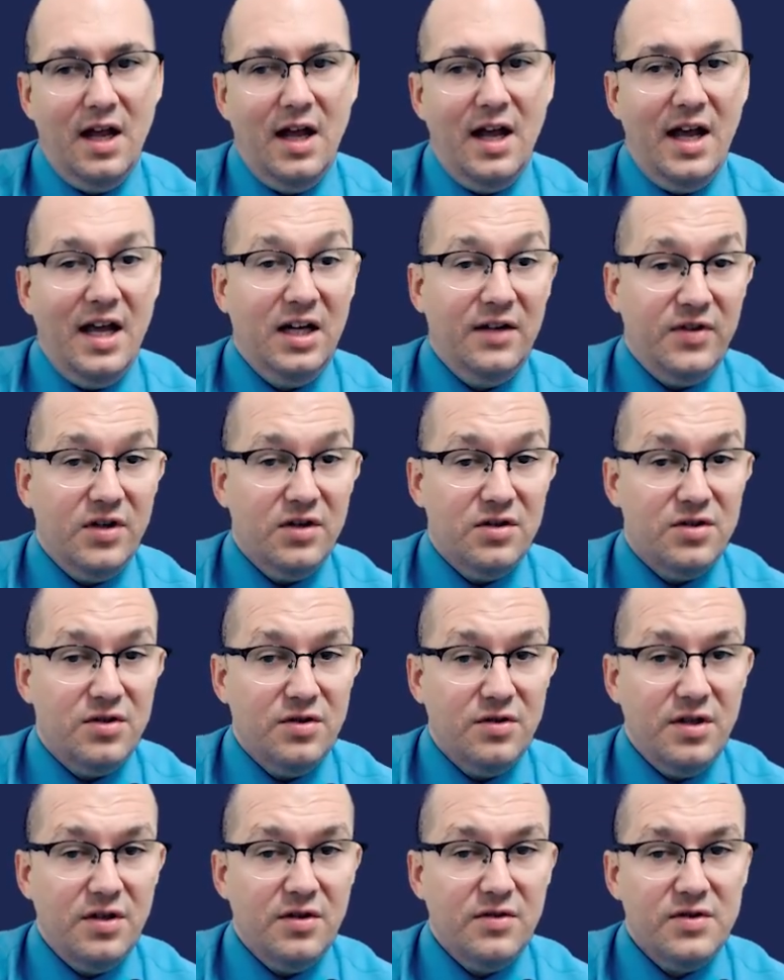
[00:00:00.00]
And if you do
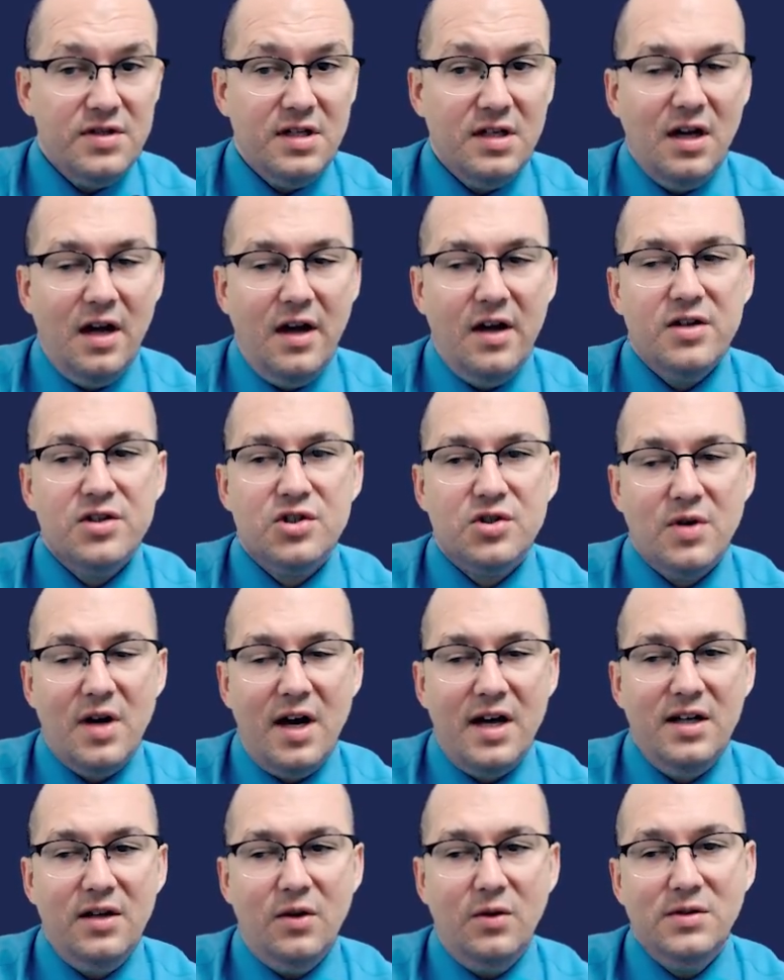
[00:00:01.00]
use it, try
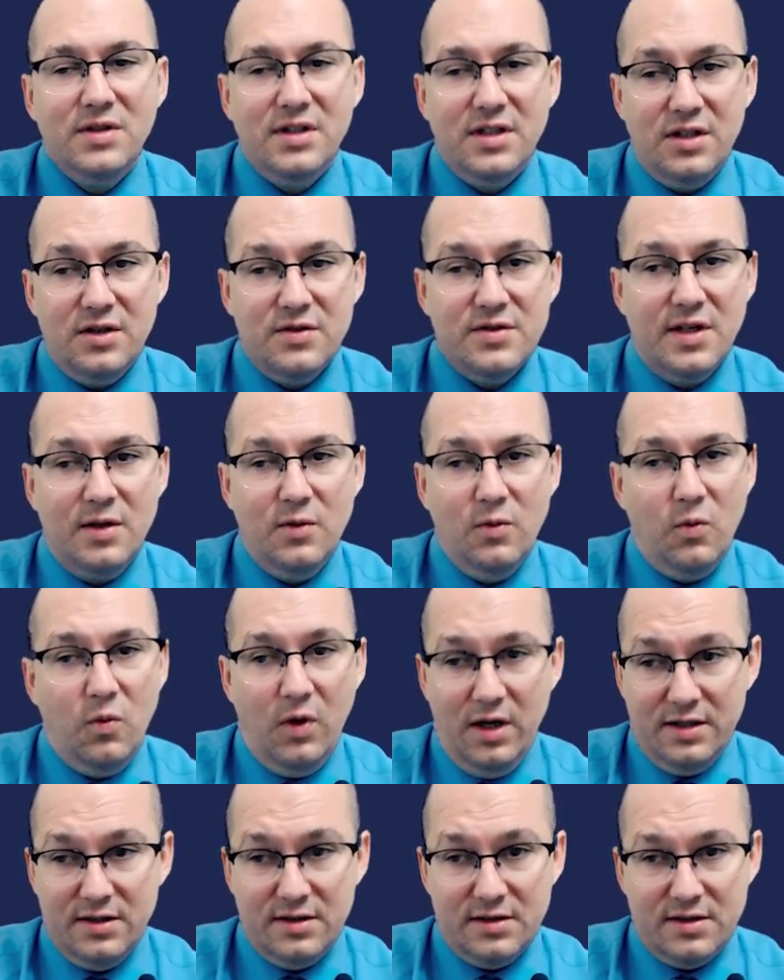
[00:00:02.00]
to only use it
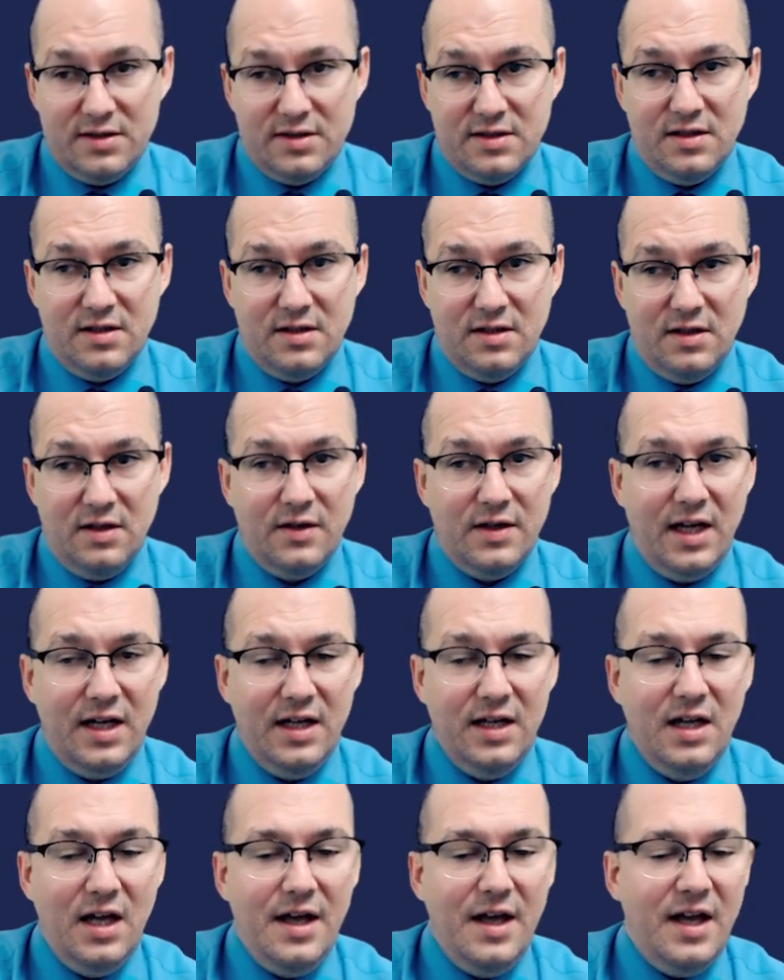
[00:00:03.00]
once, okay?